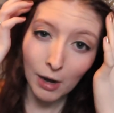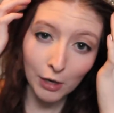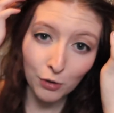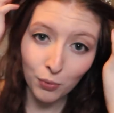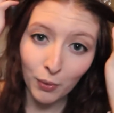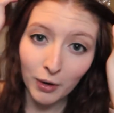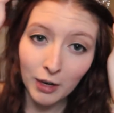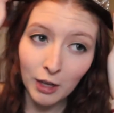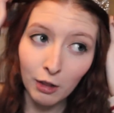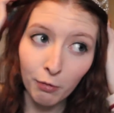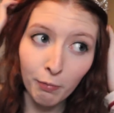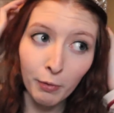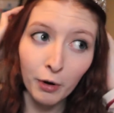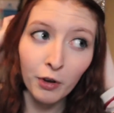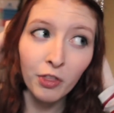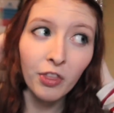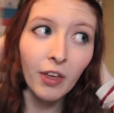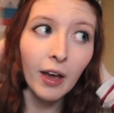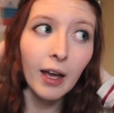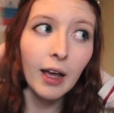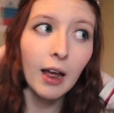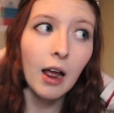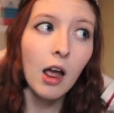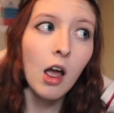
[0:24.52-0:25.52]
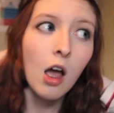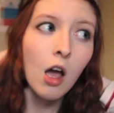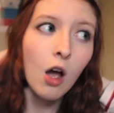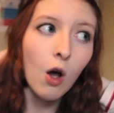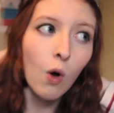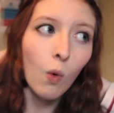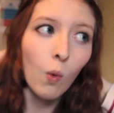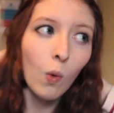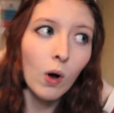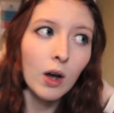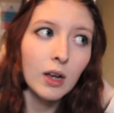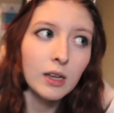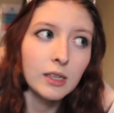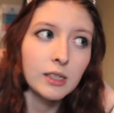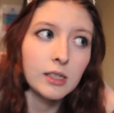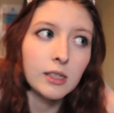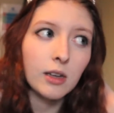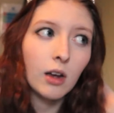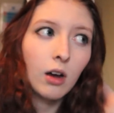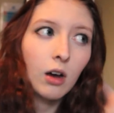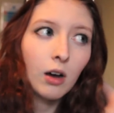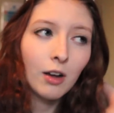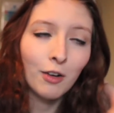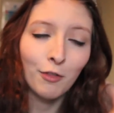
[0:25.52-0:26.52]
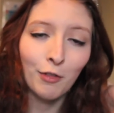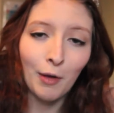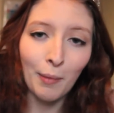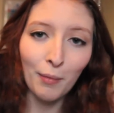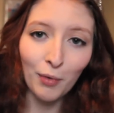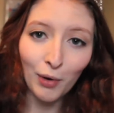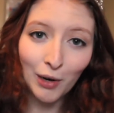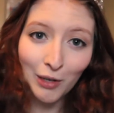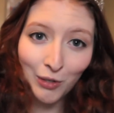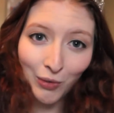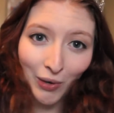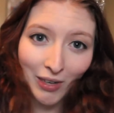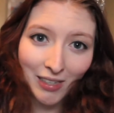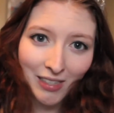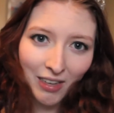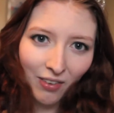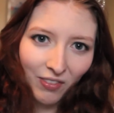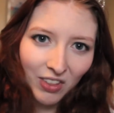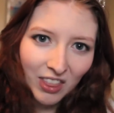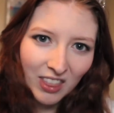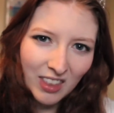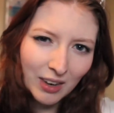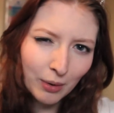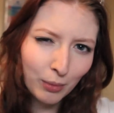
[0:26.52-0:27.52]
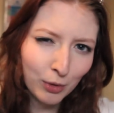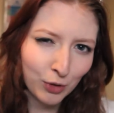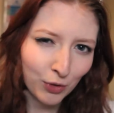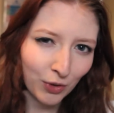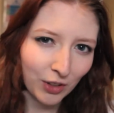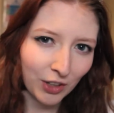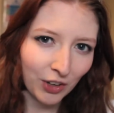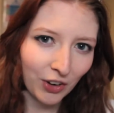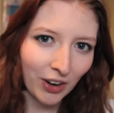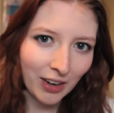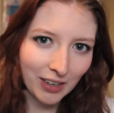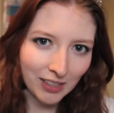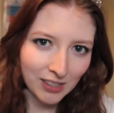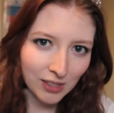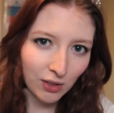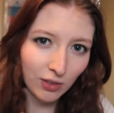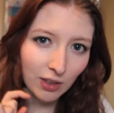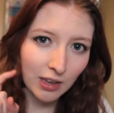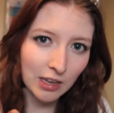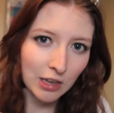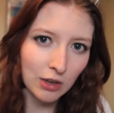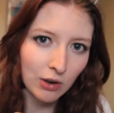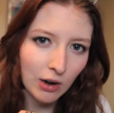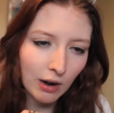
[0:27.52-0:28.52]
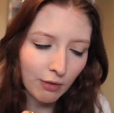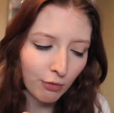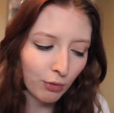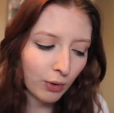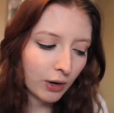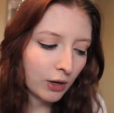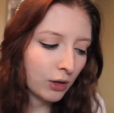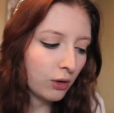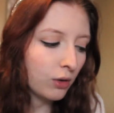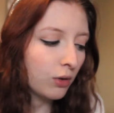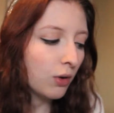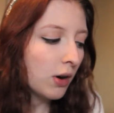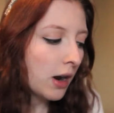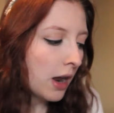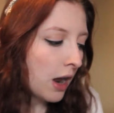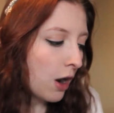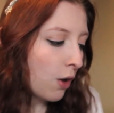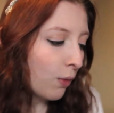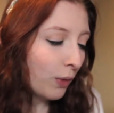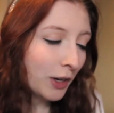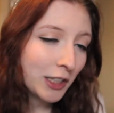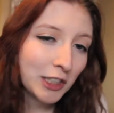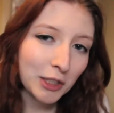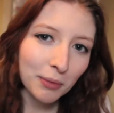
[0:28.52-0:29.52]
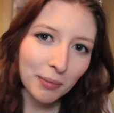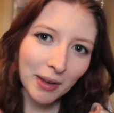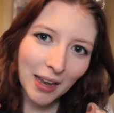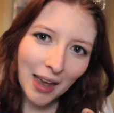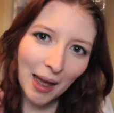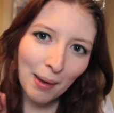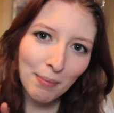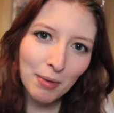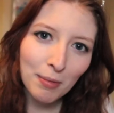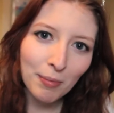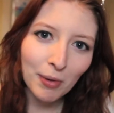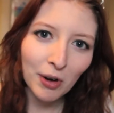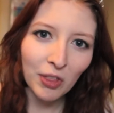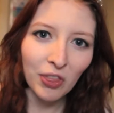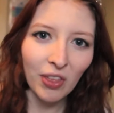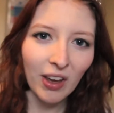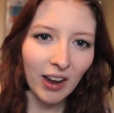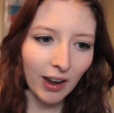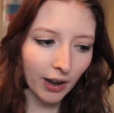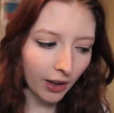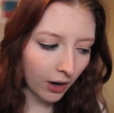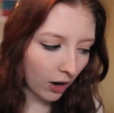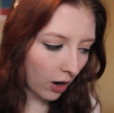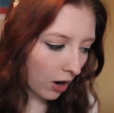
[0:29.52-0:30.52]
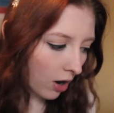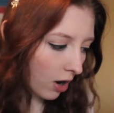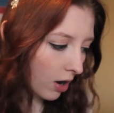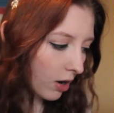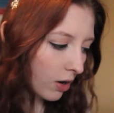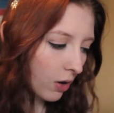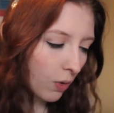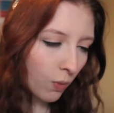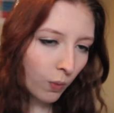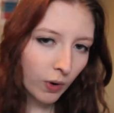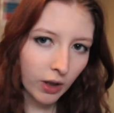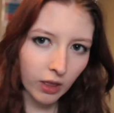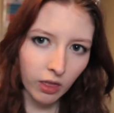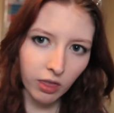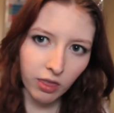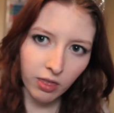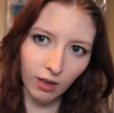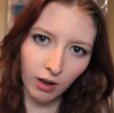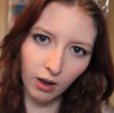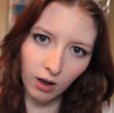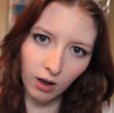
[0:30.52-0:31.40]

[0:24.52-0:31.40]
My 20th birthday was on February 27th and it was really great, so thank you to everyone who wished me a happy birthday, and on with the